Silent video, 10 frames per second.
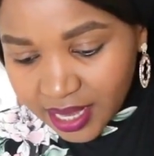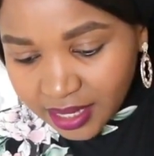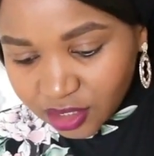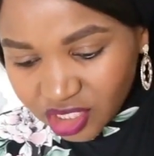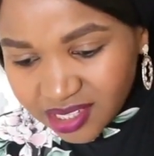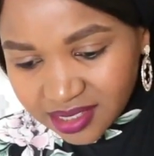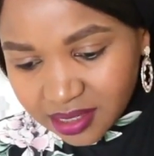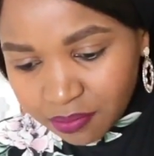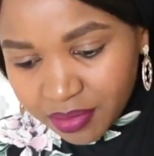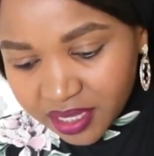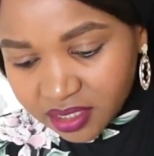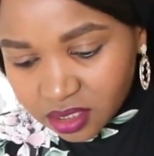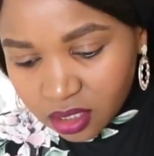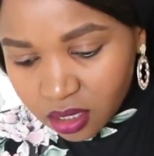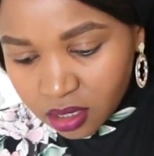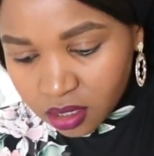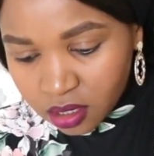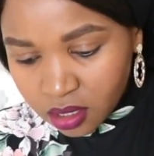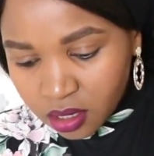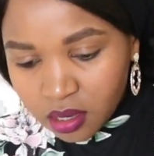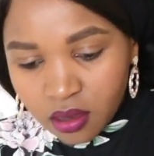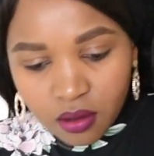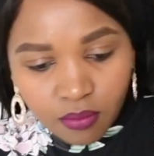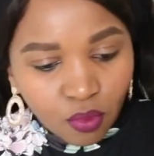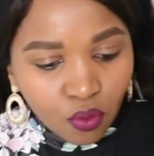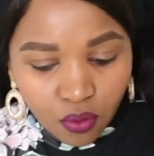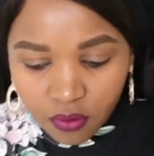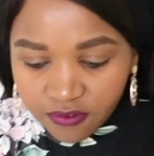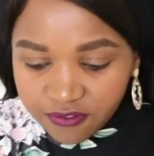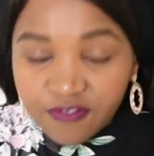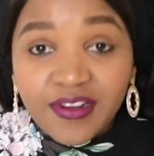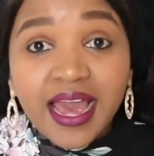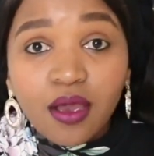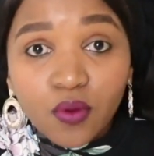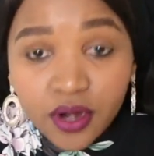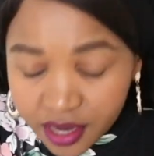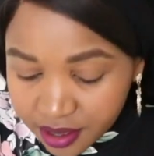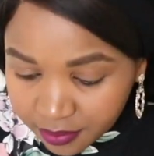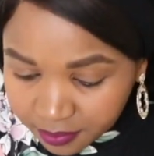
in just a bit more of flour.